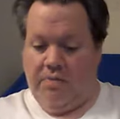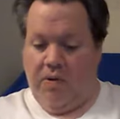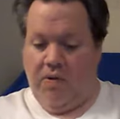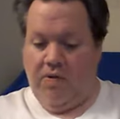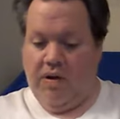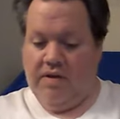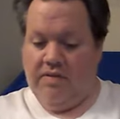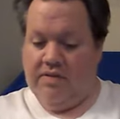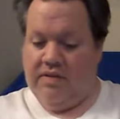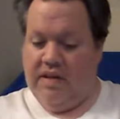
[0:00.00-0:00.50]

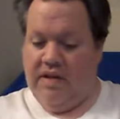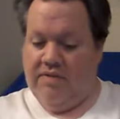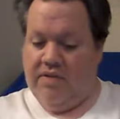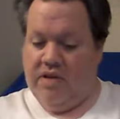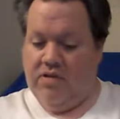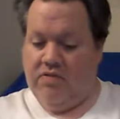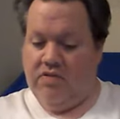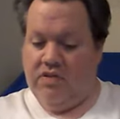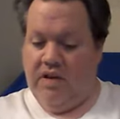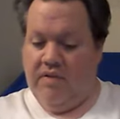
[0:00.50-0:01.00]
Boeing seven
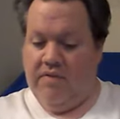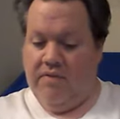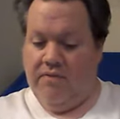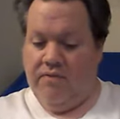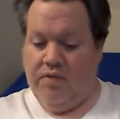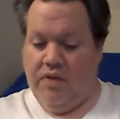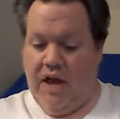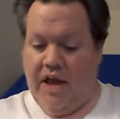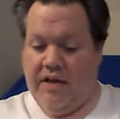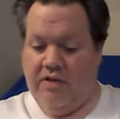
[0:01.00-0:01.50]
oh seven
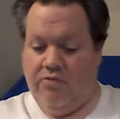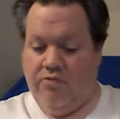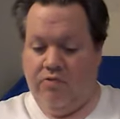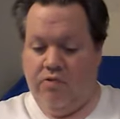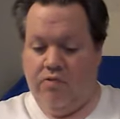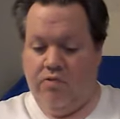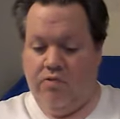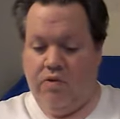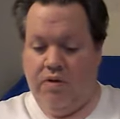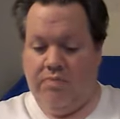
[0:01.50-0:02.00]
flight
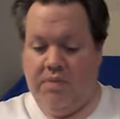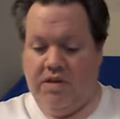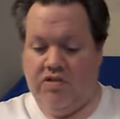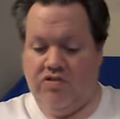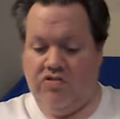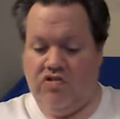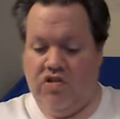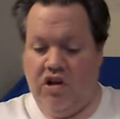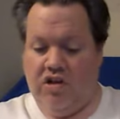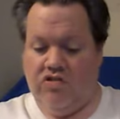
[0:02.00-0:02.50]
crew
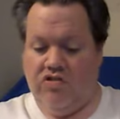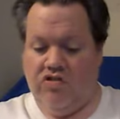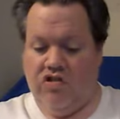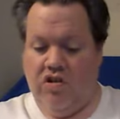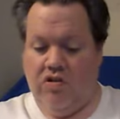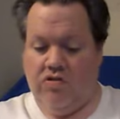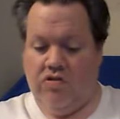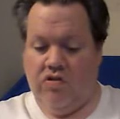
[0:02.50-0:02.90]
misjudged their